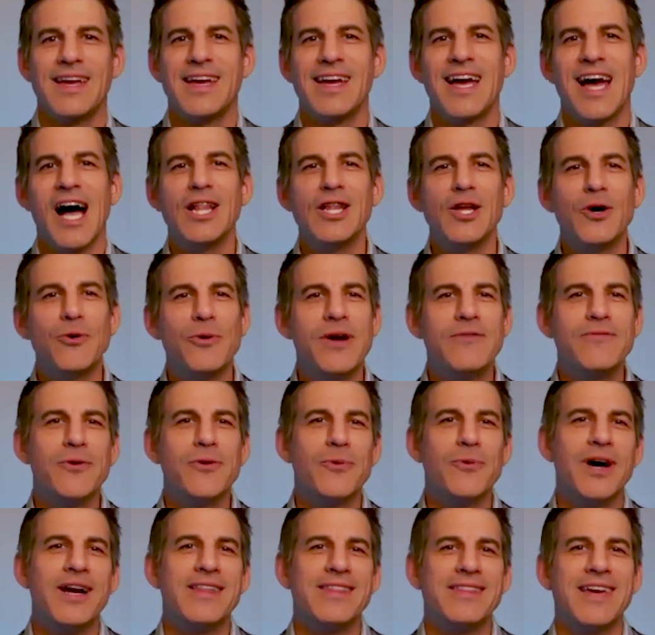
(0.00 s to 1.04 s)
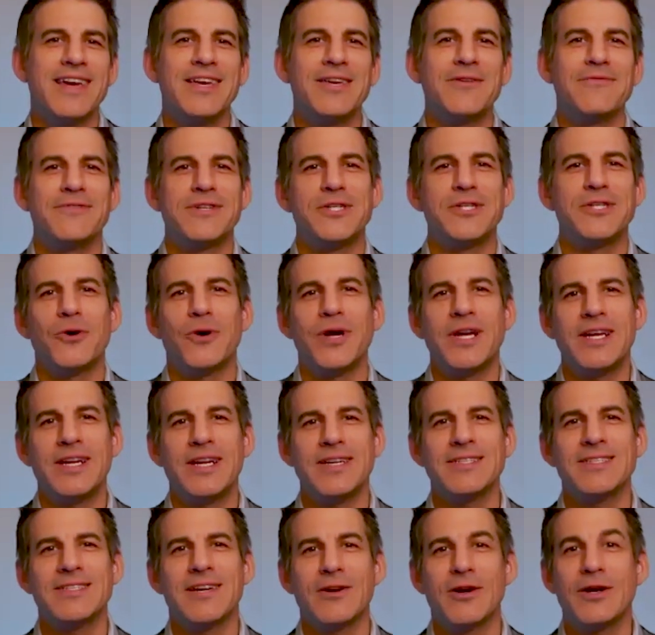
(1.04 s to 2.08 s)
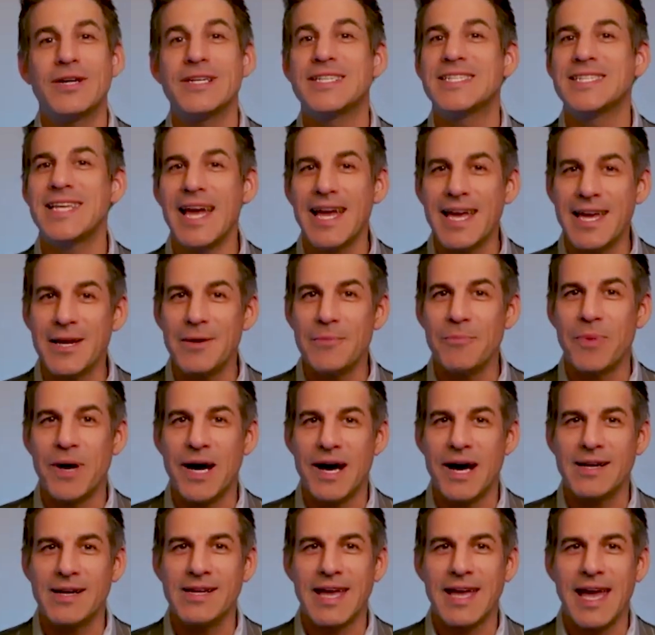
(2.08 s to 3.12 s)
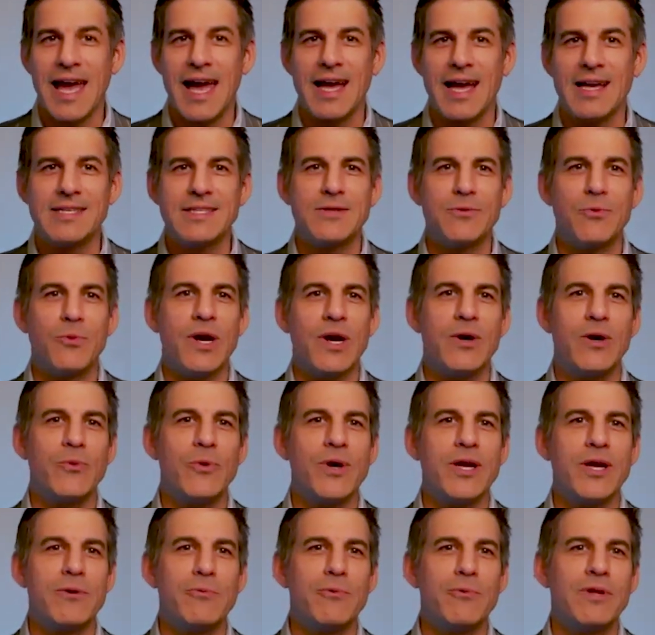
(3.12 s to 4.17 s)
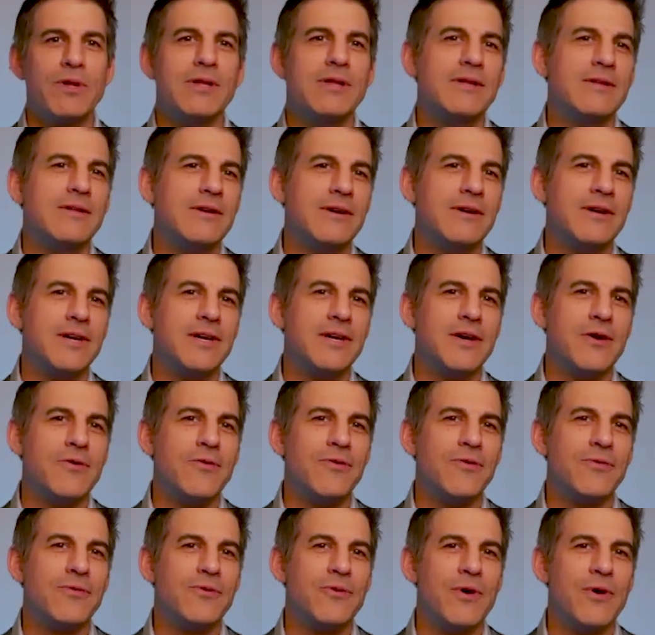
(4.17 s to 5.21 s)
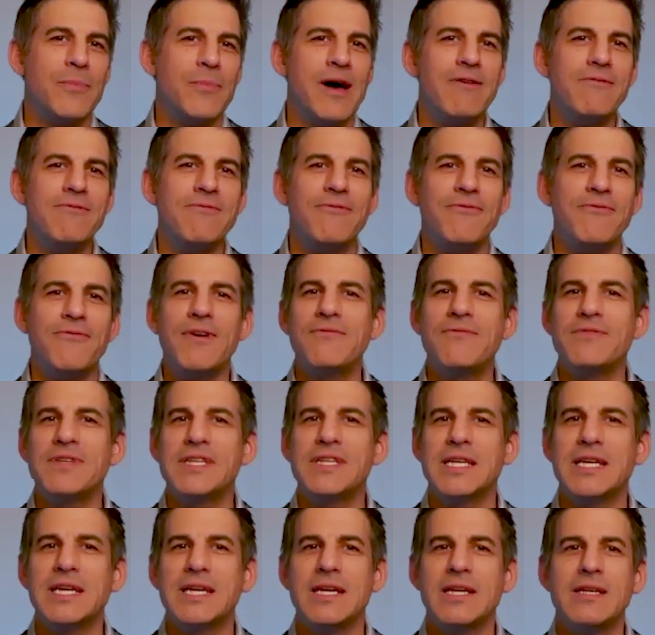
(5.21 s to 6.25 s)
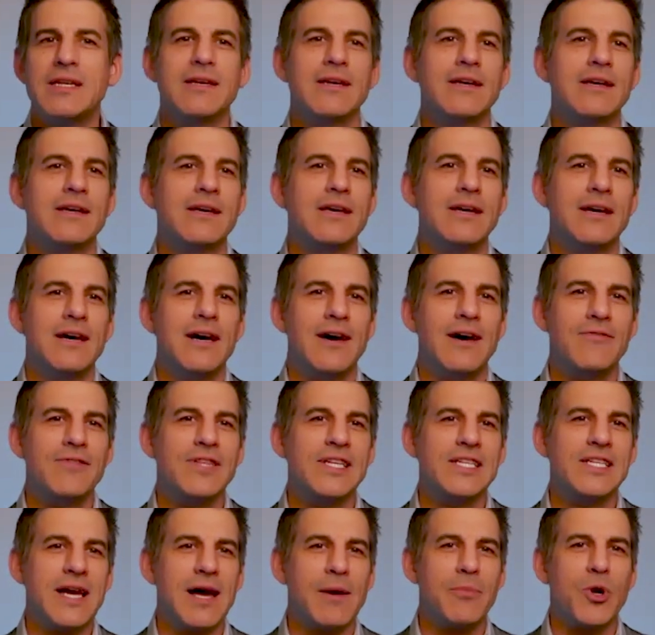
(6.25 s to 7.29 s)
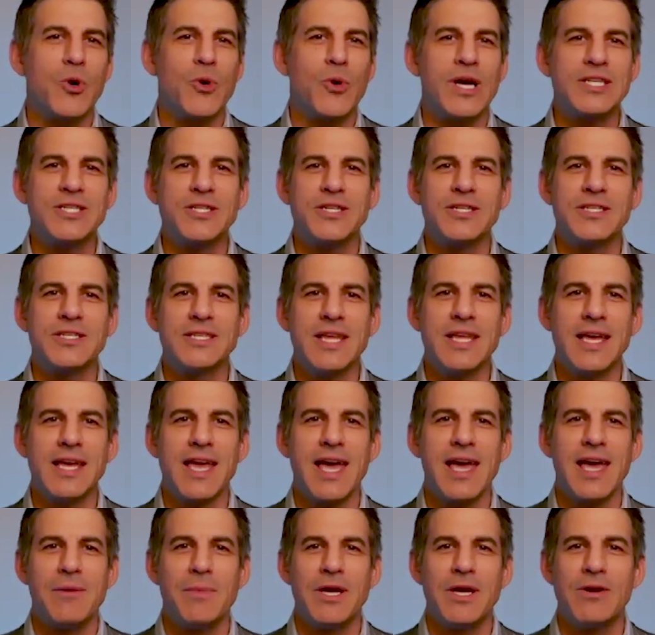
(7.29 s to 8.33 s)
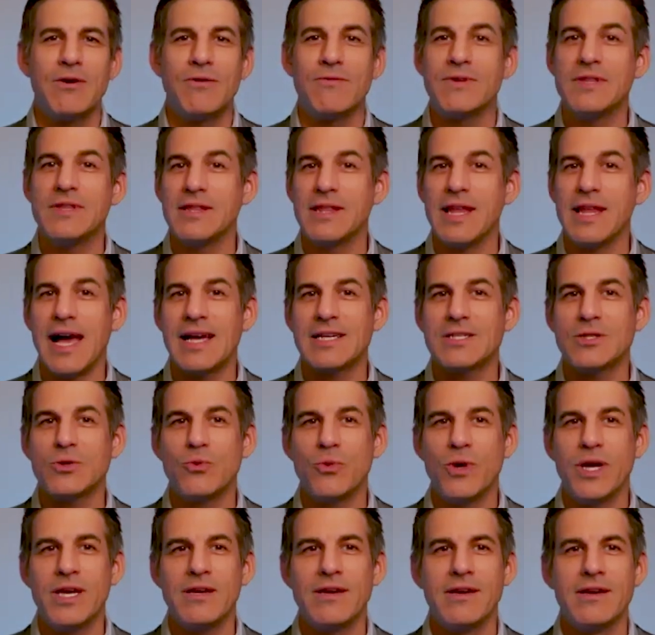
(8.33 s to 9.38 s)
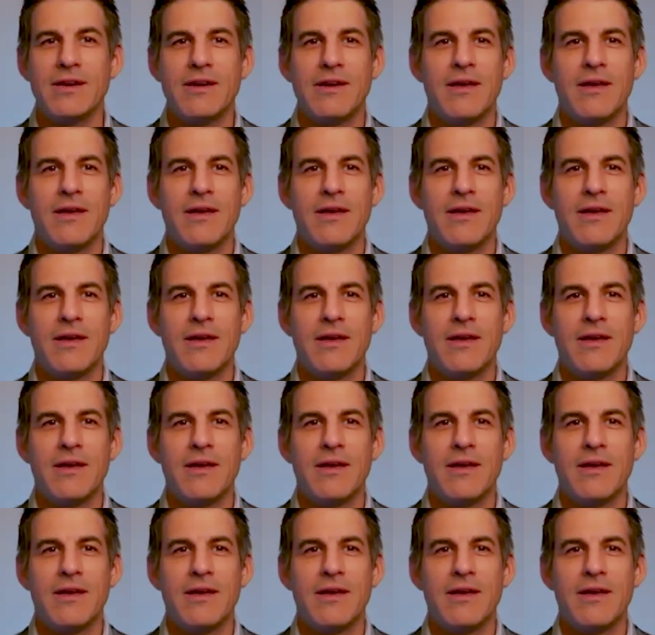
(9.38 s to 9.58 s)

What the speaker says: Hello, everyone. Thank you for joining us on our second podcast, where we will go through about 15 of the top questions that came in over the last week